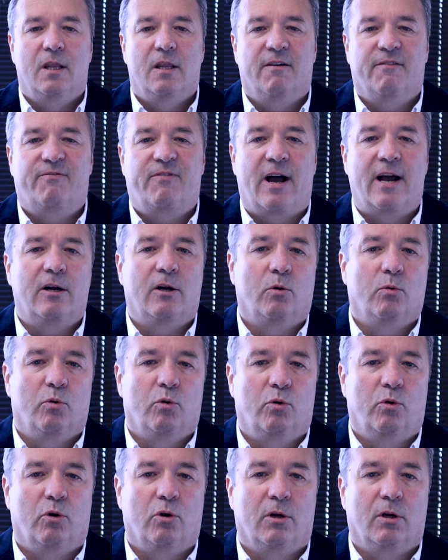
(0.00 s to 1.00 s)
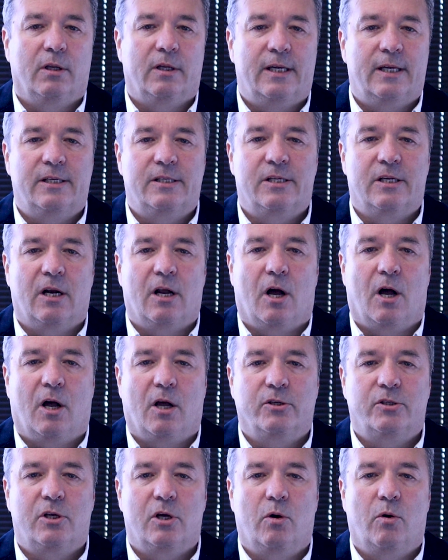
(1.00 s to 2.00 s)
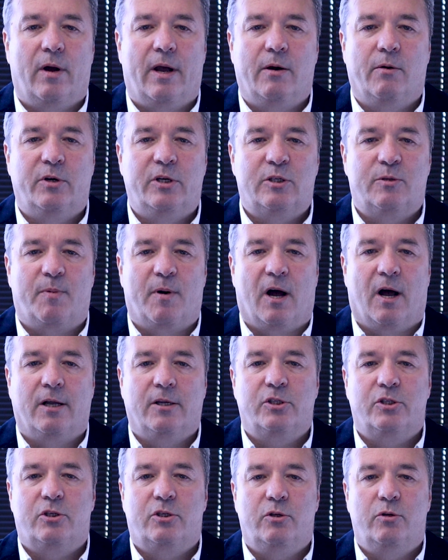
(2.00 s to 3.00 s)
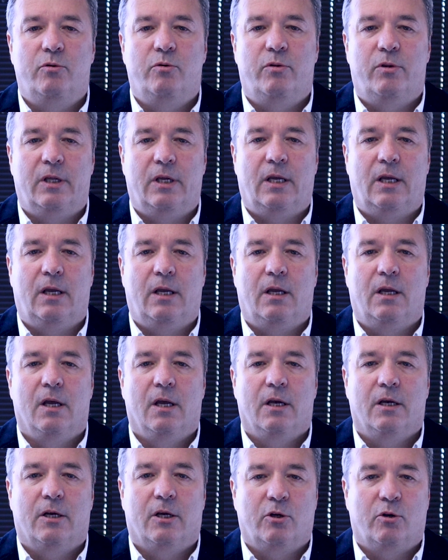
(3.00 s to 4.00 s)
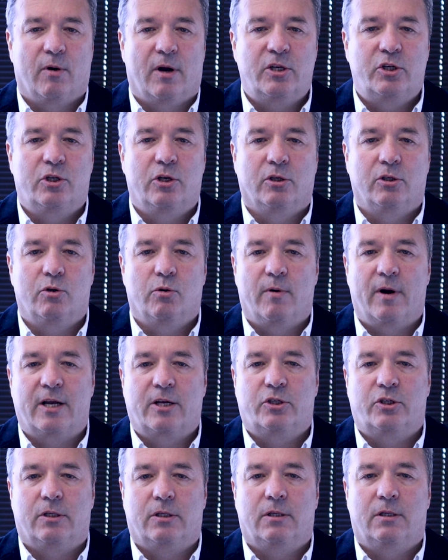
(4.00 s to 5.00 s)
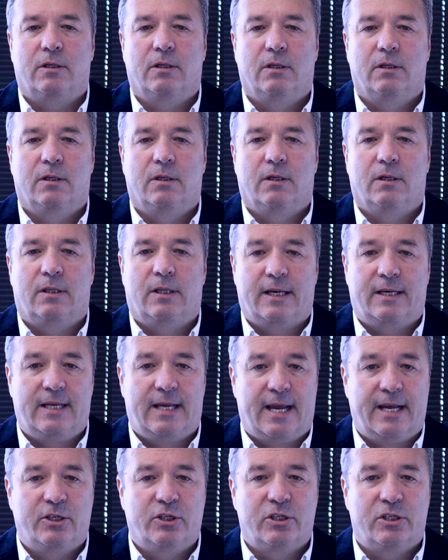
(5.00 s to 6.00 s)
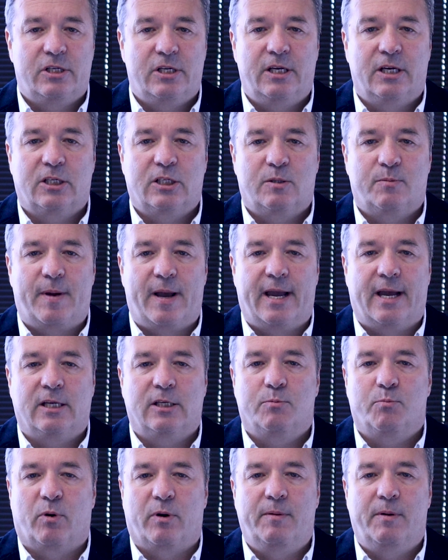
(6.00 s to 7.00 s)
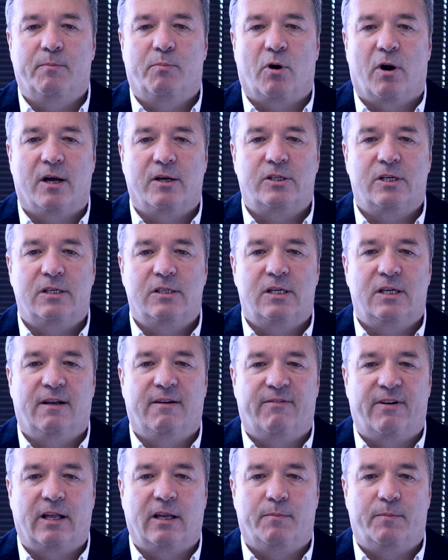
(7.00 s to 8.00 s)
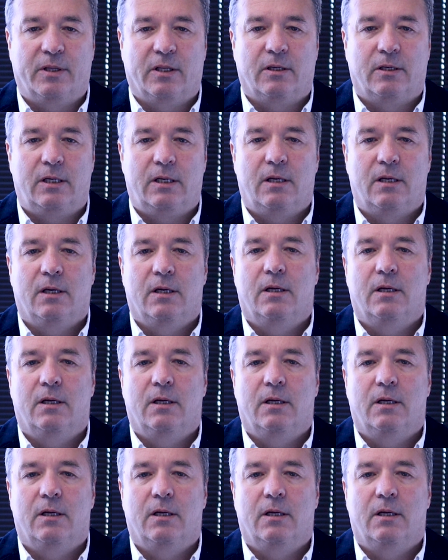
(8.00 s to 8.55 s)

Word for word: The final rule is also a response to the congressional direction that the agency expands premium processing availability.